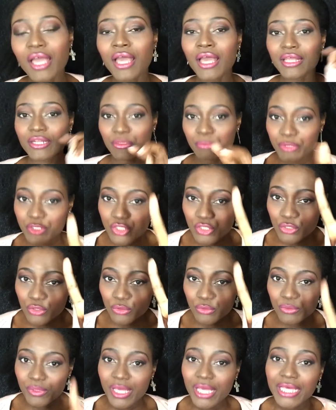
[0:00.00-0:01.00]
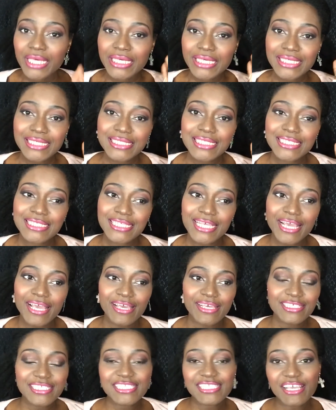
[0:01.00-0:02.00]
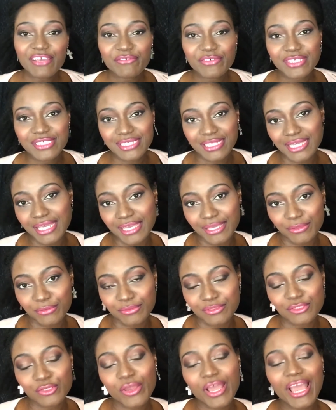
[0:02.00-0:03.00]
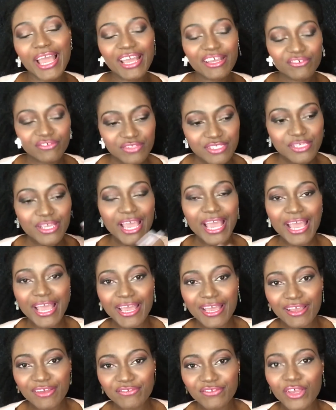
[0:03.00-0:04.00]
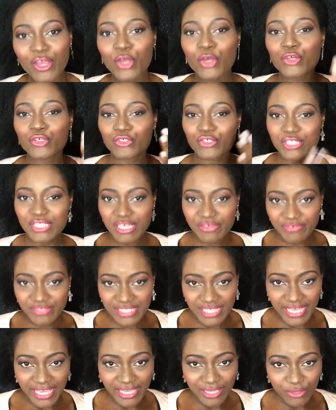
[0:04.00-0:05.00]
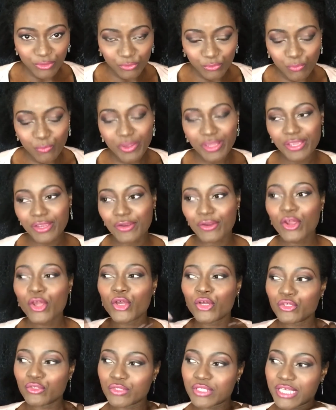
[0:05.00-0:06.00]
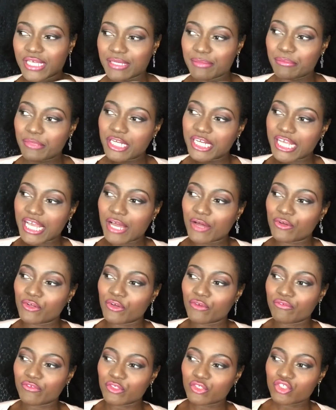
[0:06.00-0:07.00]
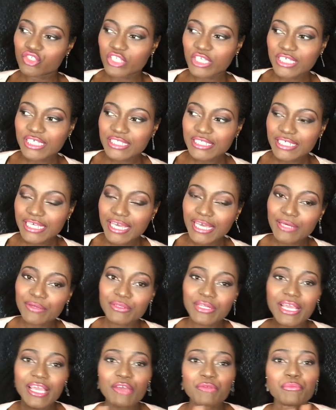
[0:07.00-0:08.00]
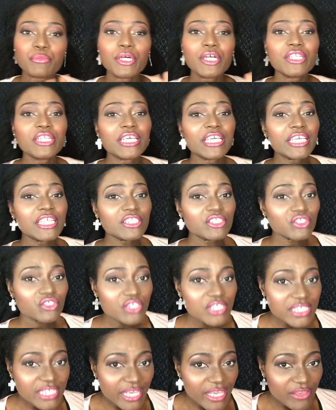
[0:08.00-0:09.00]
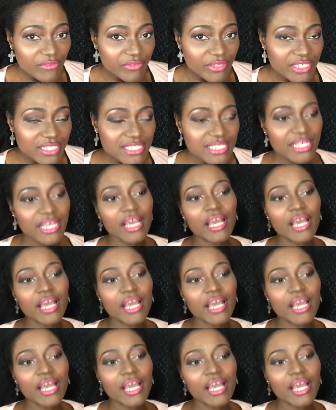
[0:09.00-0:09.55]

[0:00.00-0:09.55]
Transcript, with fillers: Number two is a savings account. You have to have your savings account where you take money out of your checking account and put in your savings